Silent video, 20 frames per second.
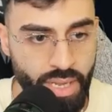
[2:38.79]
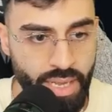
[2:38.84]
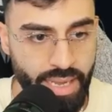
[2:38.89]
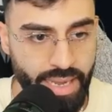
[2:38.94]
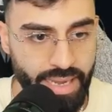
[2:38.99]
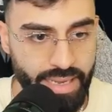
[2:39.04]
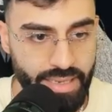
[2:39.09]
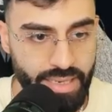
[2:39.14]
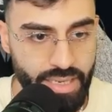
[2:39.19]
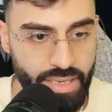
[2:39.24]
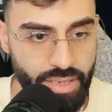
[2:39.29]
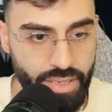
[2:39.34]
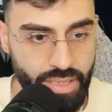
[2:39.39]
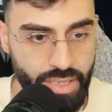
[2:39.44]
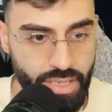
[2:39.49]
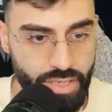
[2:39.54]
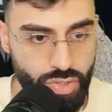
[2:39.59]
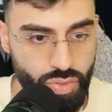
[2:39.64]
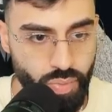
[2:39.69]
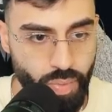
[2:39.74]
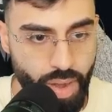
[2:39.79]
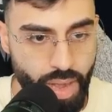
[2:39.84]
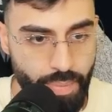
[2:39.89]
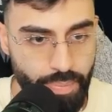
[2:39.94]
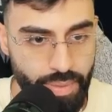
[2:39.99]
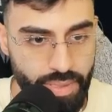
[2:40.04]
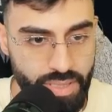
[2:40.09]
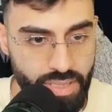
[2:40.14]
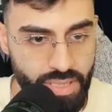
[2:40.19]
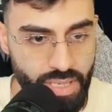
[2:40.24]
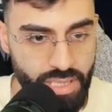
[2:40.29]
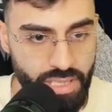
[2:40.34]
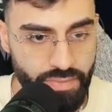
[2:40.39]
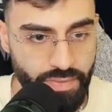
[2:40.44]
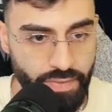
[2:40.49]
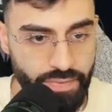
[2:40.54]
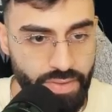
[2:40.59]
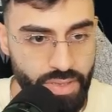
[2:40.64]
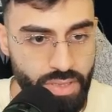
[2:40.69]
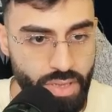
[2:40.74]
and here it is, swapping
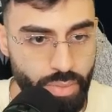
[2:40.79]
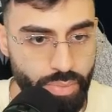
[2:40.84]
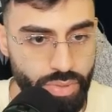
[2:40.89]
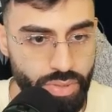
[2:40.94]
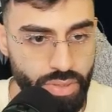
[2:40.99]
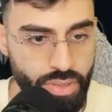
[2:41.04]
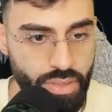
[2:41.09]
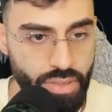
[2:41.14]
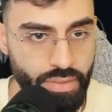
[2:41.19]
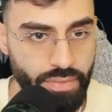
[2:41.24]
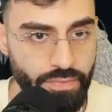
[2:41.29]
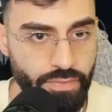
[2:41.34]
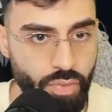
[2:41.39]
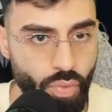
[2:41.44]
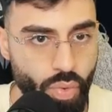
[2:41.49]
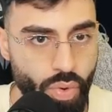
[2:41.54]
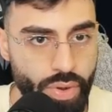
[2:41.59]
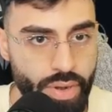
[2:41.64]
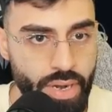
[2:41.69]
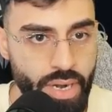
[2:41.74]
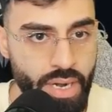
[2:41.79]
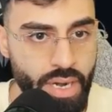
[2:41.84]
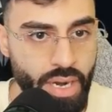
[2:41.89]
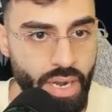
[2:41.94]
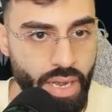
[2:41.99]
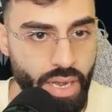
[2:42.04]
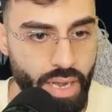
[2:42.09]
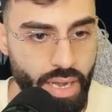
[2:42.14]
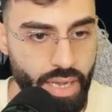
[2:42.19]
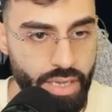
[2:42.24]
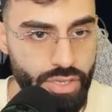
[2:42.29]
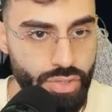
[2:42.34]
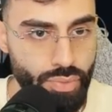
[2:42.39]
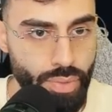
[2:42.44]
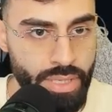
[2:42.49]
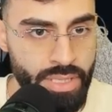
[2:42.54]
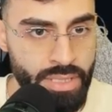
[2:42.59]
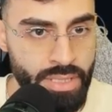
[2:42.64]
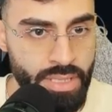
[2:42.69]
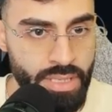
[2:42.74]
650 WETH for
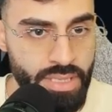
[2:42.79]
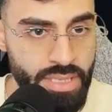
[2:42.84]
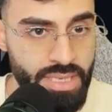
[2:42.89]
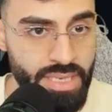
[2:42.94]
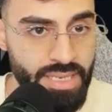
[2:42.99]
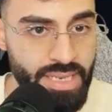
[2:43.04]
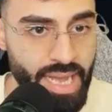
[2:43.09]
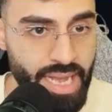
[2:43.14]
USDC.